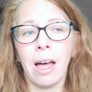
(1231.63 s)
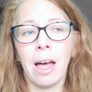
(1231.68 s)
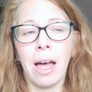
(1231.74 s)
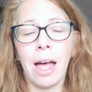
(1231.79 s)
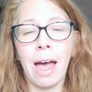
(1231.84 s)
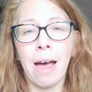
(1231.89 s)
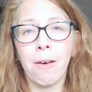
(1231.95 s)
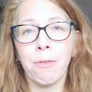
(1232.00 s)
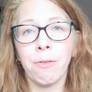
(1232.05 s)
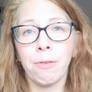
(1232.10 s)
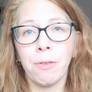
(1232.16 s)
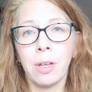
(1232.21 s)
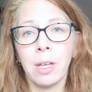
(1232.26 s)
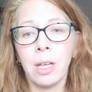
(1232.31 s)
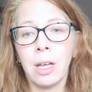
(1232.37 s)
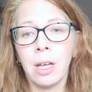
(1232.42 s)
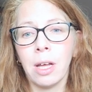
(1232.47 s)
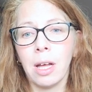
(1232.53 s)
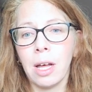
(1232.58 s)
uh, have
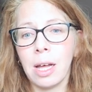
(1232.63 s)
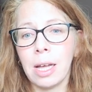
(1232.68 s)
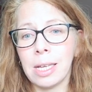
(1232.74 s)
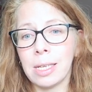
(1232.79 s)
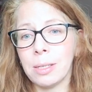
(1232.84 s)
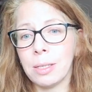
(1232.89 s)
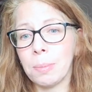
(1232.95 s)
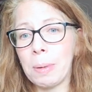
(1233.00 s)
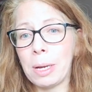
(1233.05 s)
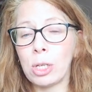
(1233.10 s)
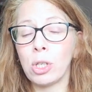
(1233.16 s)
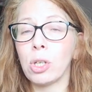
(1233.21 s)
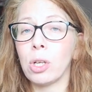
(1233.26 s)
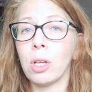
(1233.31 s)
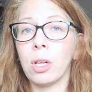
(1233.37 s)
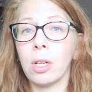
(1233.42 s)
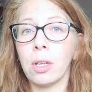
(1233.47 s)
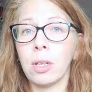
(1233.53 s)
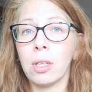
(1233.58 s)
uh,
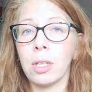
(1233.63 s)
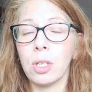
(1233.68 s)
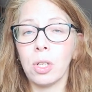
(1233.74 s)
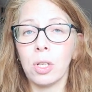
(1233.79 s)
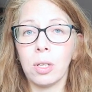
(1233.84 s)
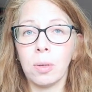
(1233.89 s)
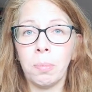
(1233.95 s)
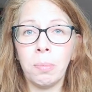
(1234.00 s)
special